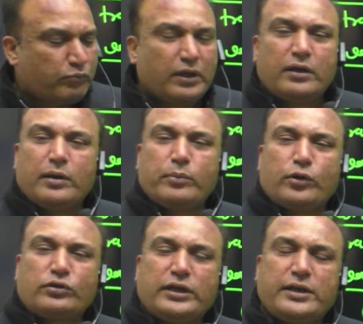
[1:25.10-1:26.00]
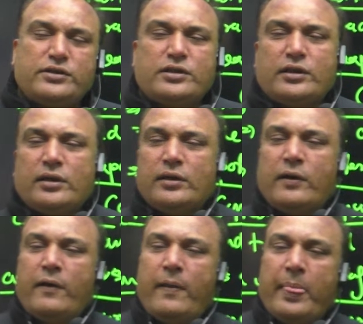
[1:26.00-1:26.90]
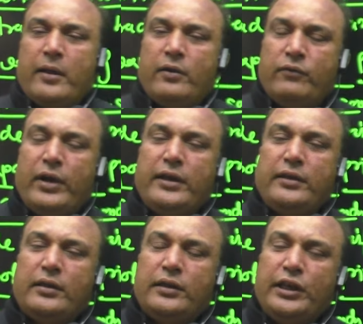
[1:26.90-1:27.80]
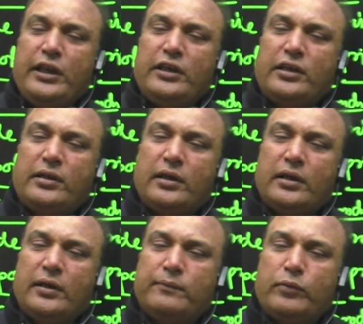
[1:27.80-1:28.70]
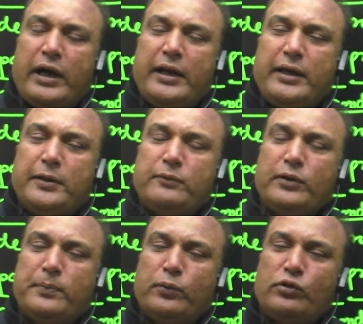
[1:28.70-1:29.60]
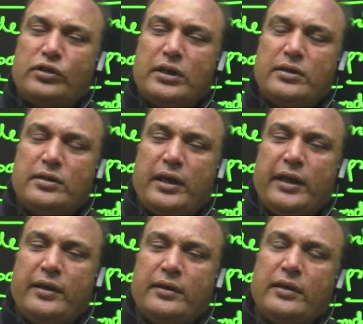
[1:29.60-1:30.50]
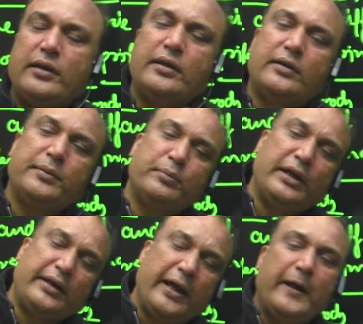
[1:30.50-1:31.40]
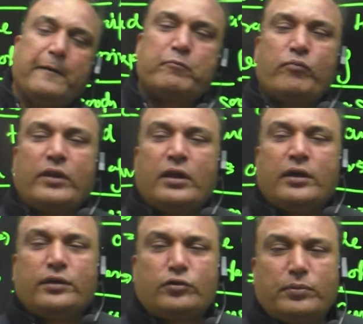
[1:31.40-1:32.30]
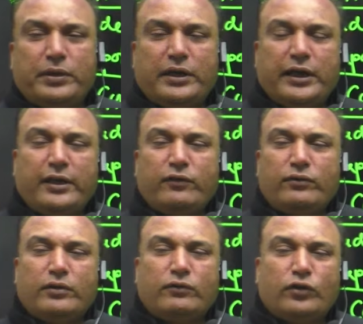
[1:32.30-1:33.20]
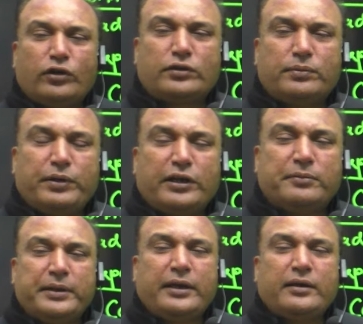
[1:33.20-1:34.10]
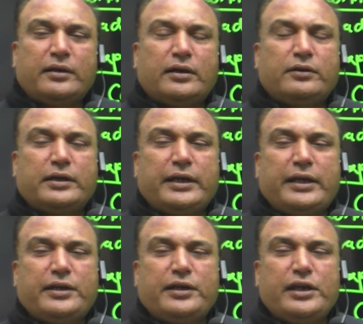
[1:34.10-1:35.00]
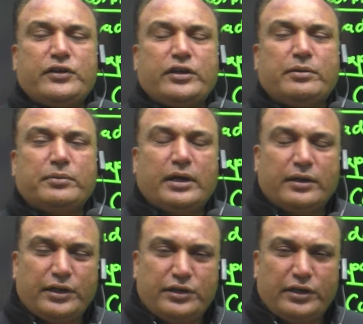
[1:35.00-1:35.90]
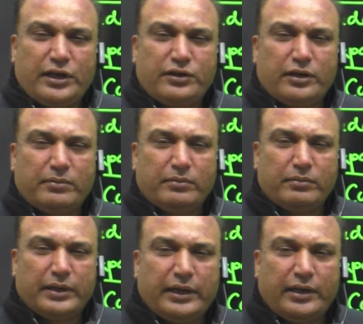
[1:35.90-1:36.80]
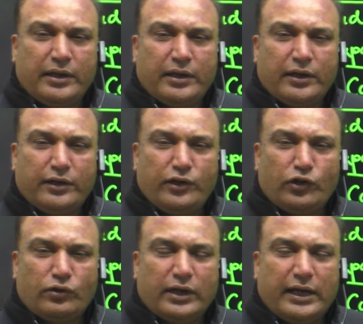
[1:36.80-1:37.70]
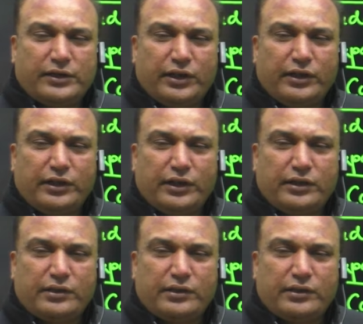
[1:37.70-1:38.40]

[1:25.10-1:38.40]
processed. When these items were processed in Britain, so Britain was becoming a great nation, a rich nation by utilizing these